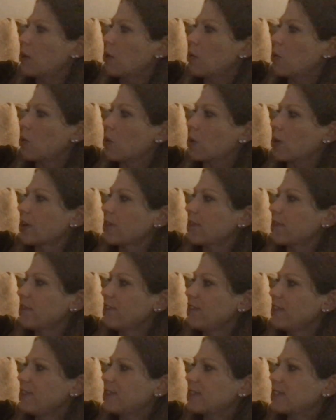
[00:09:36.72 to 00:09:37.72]
or
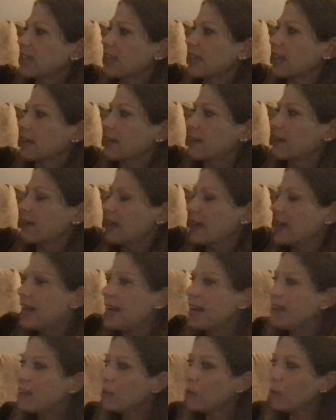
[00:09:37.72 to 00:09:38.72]
50.
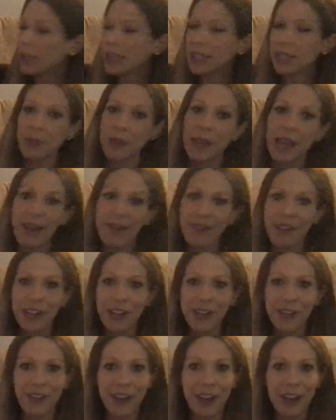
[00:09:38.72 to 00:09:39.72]
And then once we have
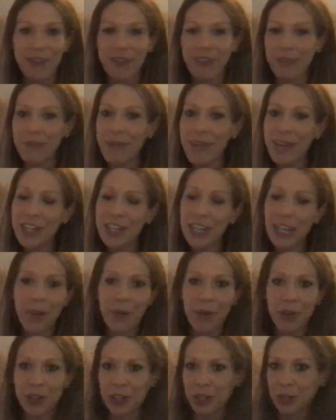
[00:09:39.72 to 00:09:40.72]
all of our
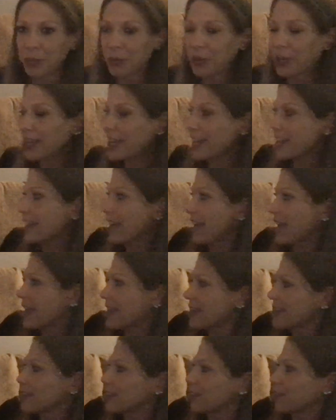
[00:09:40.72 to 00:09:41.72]
information, we're just plugging that
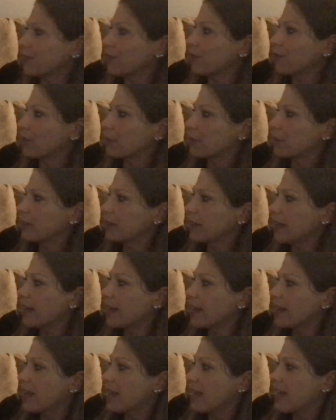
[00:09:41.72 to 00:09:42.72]
into the
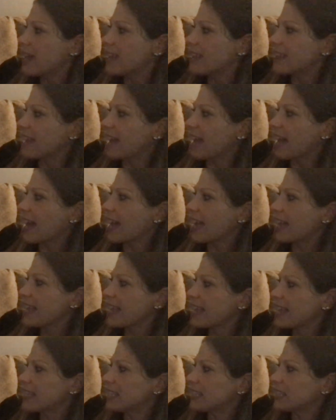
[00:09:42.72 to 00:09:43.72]
formula. The
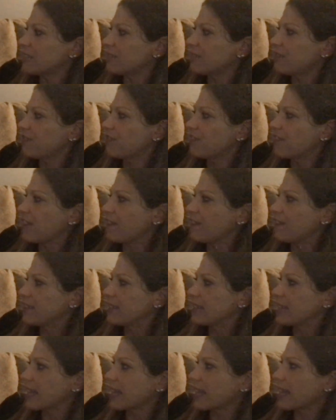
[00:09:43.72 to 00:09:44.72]
height is
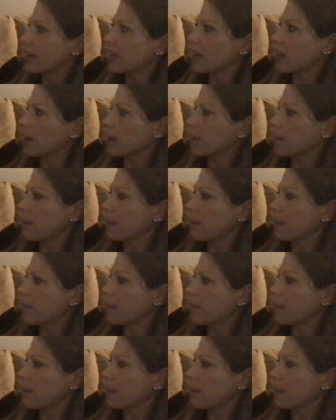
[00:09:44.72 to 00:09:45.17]
50. Our